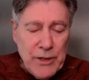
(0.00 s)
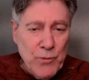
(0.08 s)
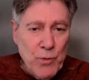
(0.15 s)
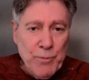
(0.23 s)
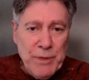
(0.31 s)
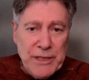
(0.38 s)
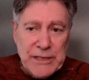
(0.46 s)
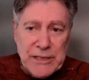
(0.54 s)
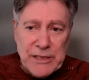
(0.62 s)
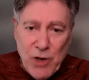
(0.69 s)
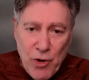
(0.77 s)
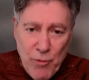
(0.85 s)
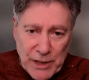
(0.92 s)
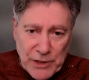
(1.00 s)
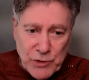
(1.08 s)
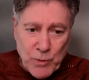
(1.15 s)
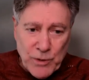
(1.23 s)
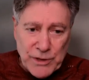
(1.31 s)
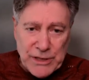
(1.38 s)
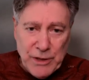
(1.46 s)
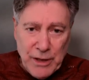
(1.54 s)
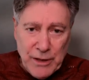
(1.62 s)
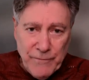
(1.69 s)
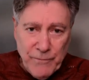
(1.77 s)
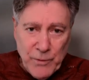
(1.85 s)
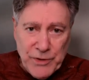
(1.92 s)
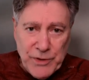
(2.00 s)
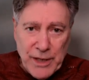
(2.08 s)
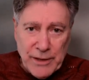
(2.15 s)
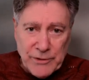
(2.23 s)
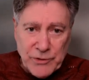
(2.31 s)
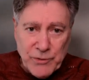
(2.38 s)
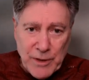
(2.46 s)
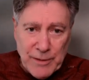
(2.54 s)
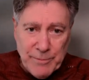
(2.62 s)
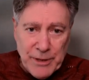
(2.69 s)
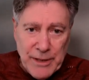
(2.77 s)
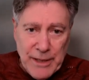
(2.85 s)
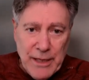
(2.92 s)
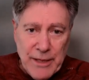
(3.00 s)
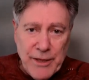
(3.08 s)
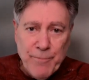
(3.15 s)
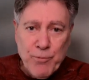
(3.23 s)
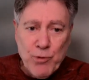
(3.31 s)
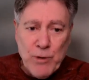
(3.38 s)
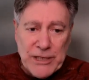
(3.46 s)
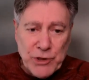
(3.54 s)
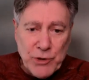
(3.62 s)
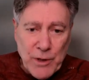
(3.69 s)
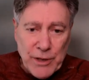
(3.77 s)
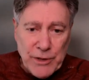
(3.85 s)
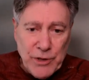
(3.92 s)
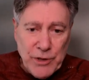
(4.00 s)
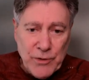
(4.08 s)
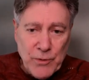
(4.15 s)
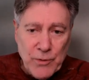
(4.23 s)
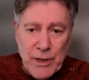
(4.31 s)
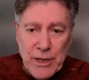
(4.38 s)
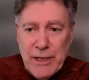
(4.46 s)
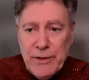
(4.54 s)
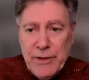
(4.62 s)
You will be so much worse off with Donald Trump the pressure on you,